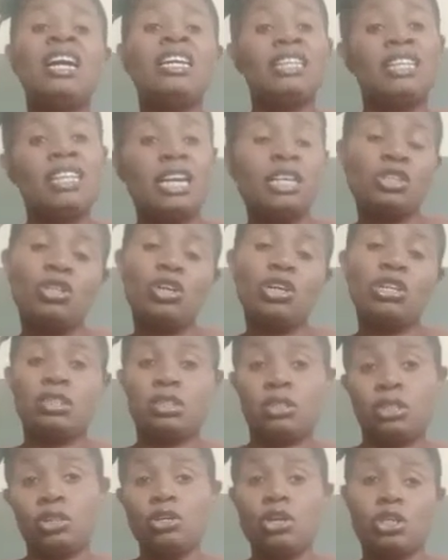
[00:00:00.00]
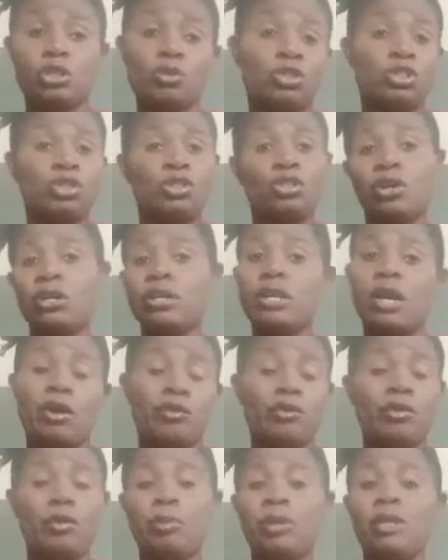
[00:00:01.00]
nature is serious with sowing
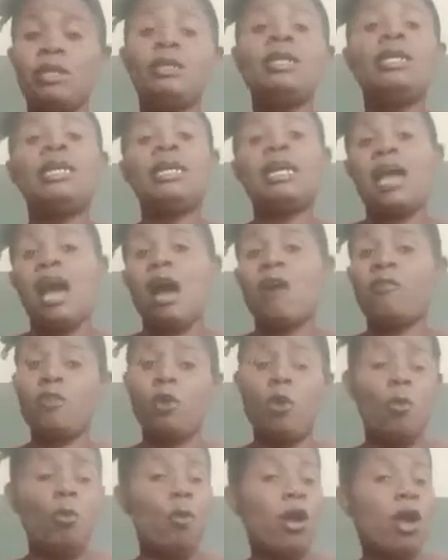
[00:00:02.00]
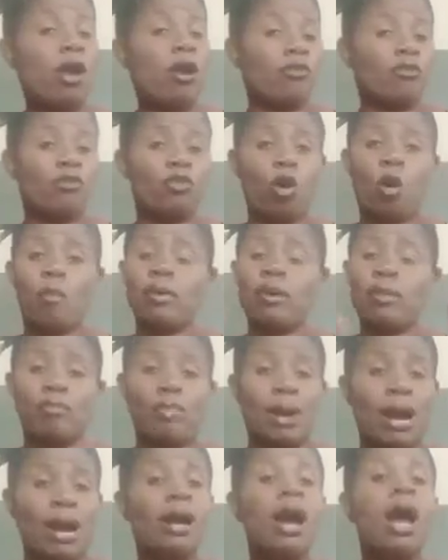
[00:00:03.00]
and reaping. You have a way of coming
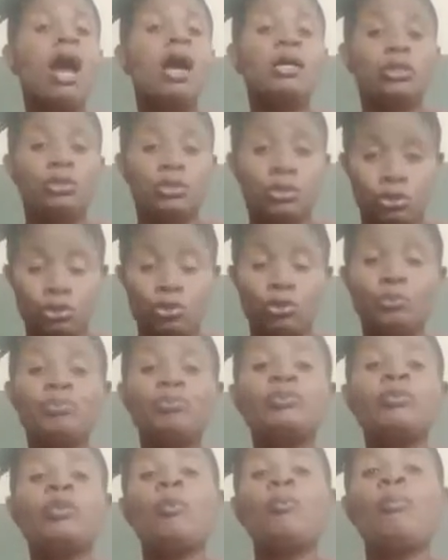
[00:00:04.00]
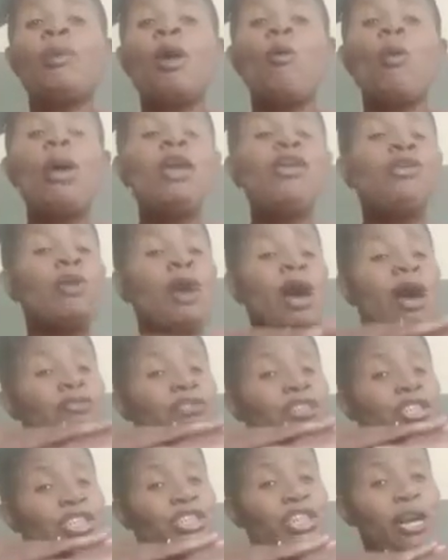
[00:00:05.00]
back to you. But when you
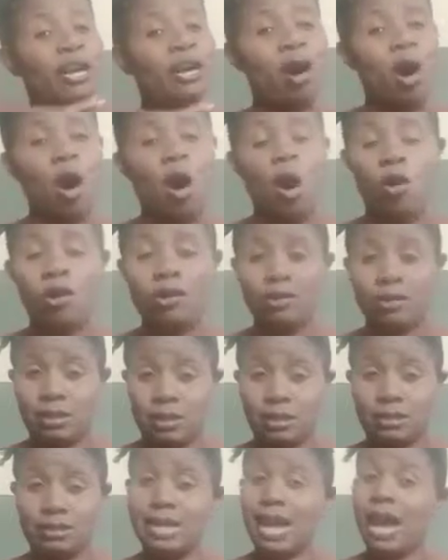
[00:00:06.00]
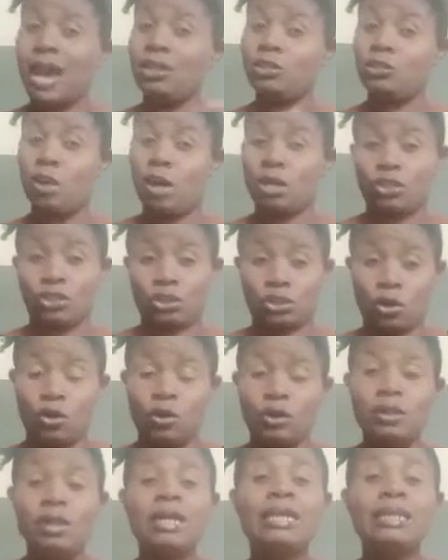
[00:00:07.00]
have shaken all this and you are
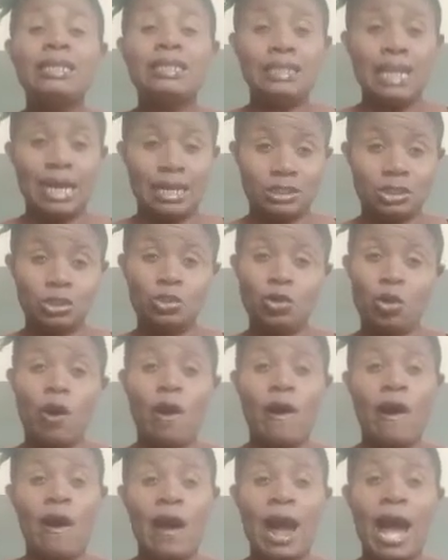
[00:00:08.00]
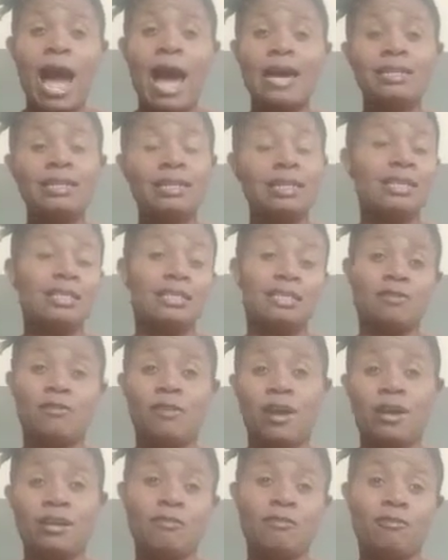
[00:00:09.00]
sure that your hand is
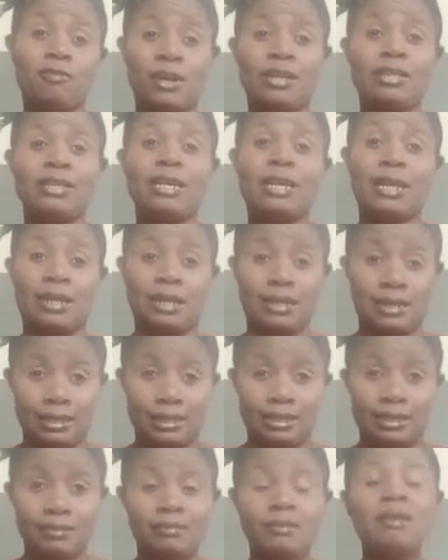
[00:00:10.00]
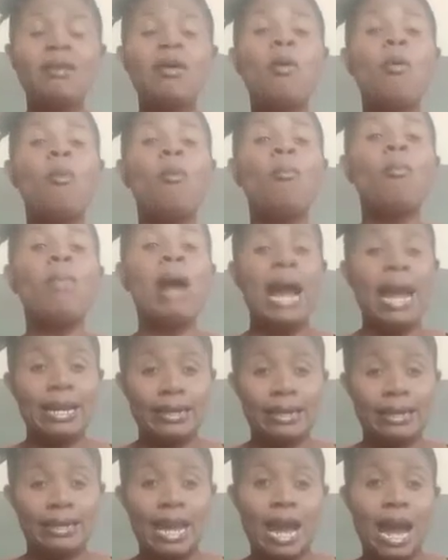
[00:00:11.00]
very, very clean,
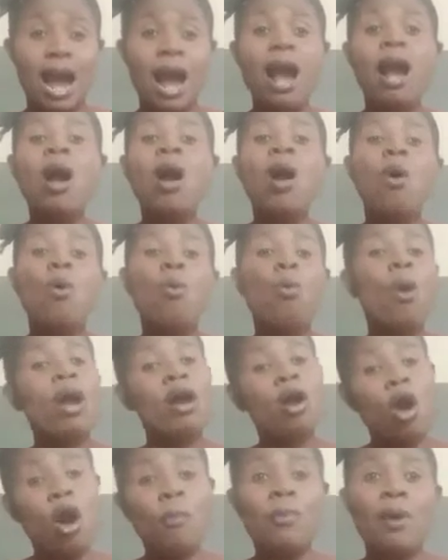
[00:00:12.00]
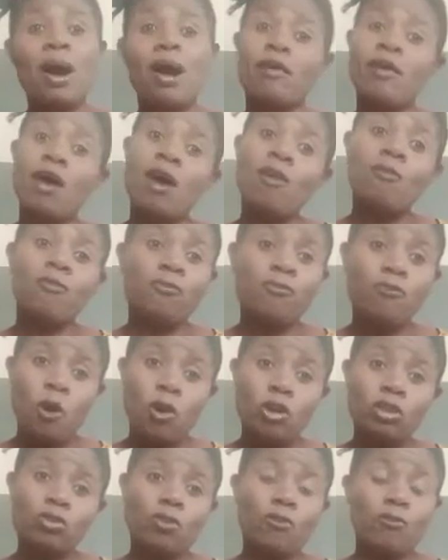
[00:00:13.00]
my dear, wake up around
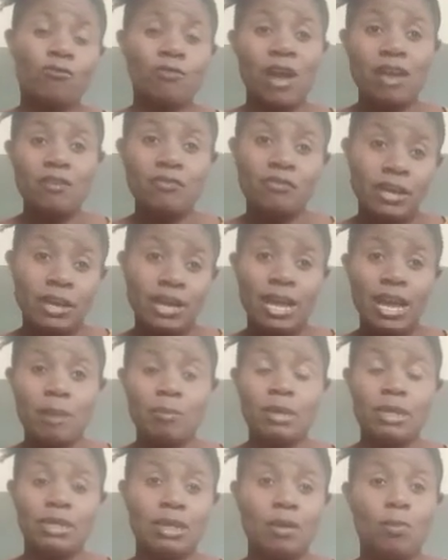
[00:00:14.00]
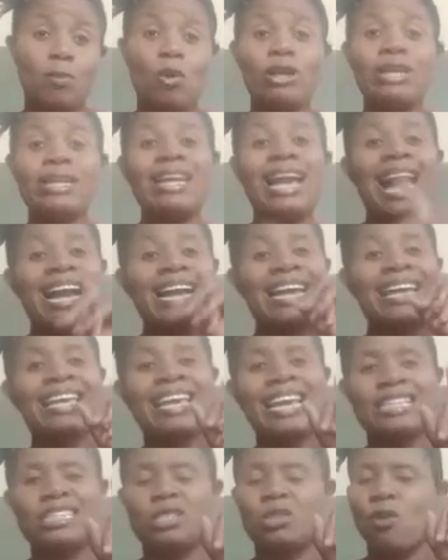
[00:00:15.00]
4 to 5 a.m. in the morning and
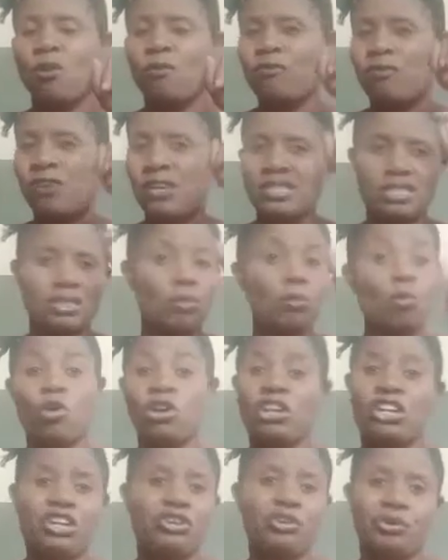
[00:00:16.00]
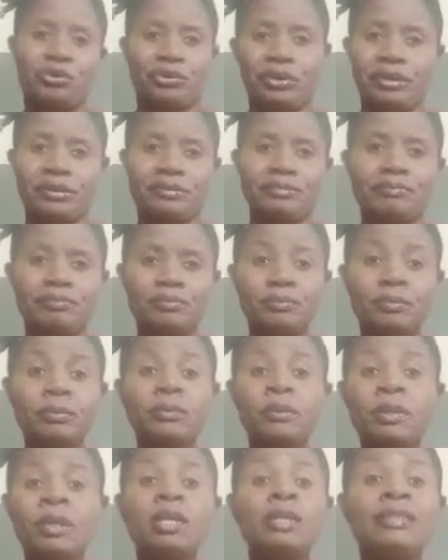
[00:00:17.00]
get your first morning urine.
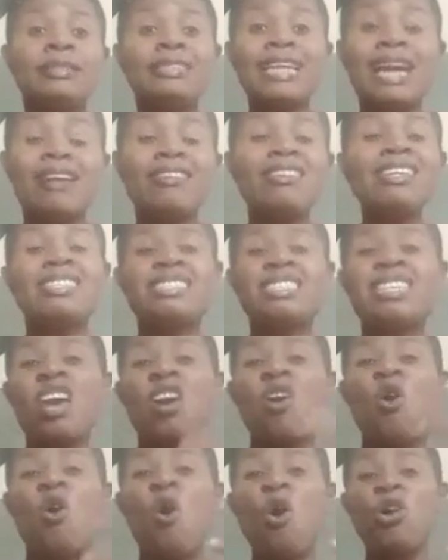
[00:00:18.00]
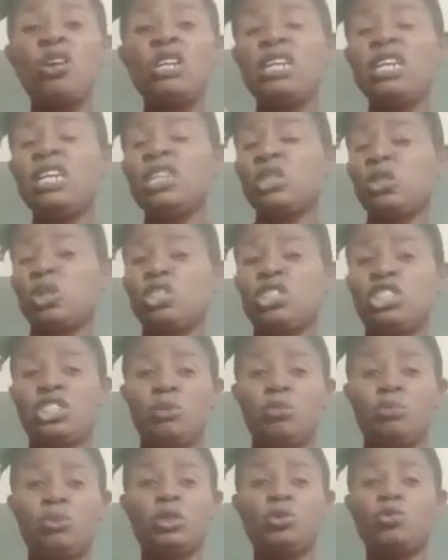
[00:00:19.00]
There is a
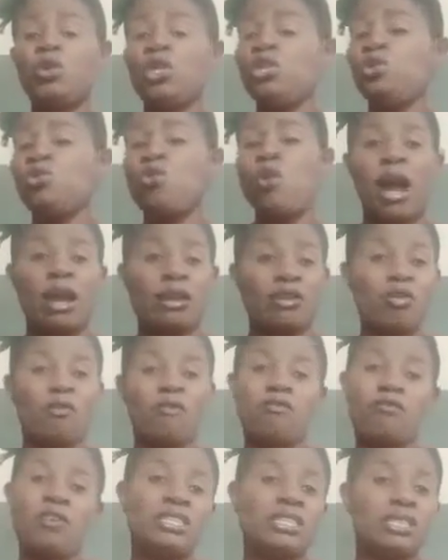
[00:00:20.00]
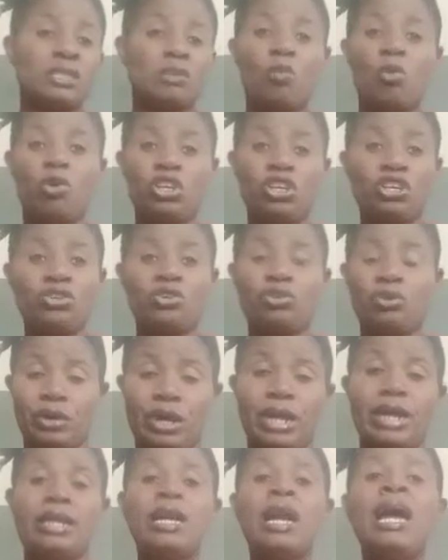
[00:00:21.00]
correlationship between you and your first morning
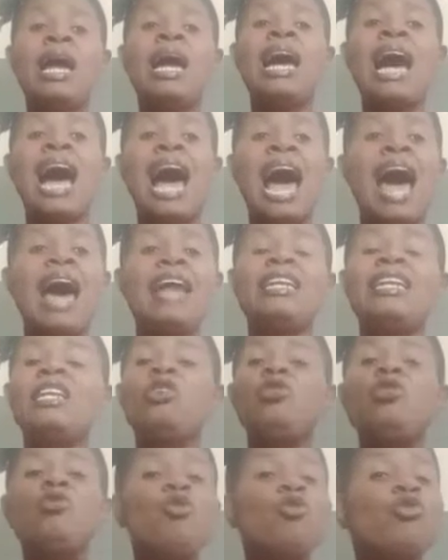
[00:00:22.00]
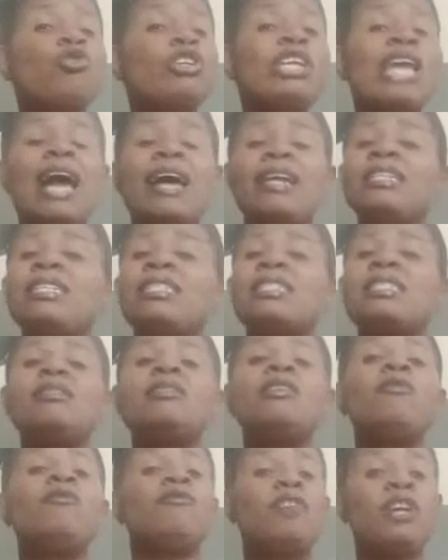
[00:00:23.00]
urine, and you, there is
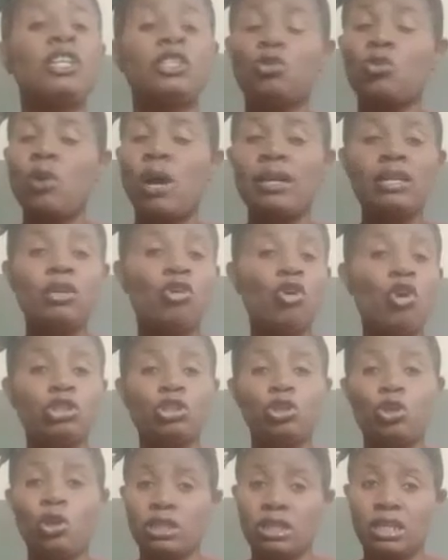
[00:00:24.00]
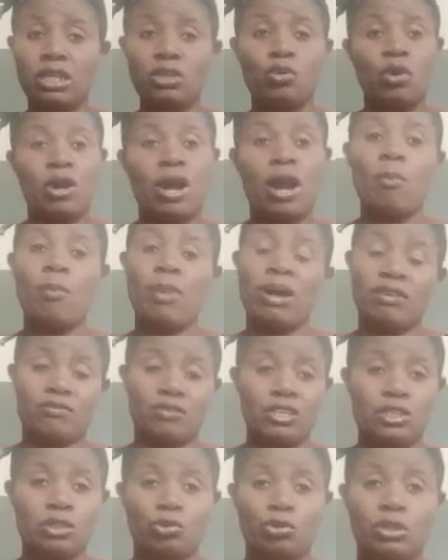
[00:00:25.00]
virtually no, nothing you can
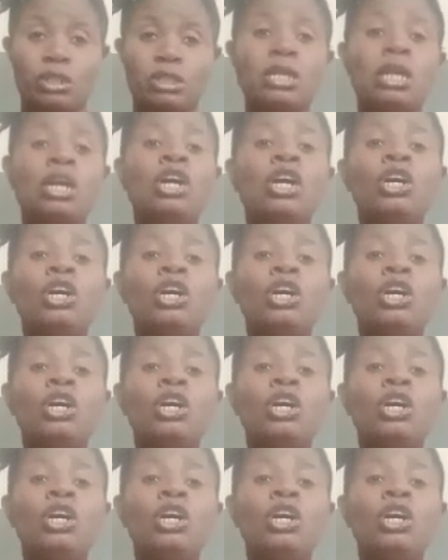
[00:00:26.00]
manifest to it.